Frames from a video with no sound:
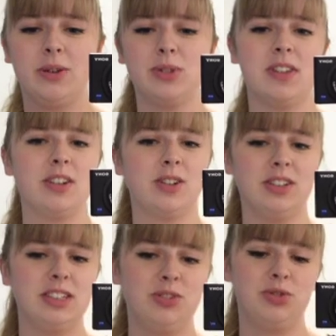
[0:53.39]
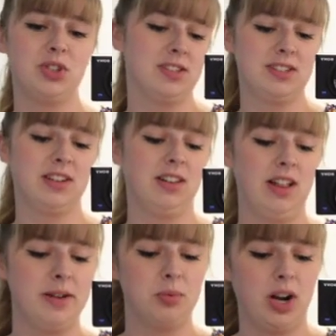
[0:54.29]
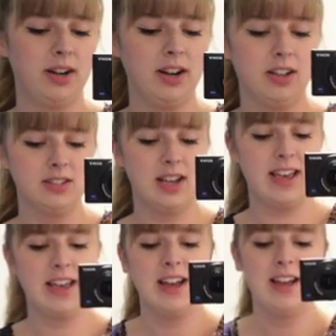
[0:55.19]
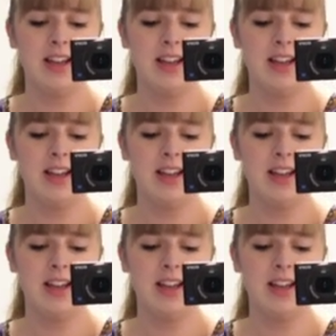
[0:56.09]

was literally just in a library all day,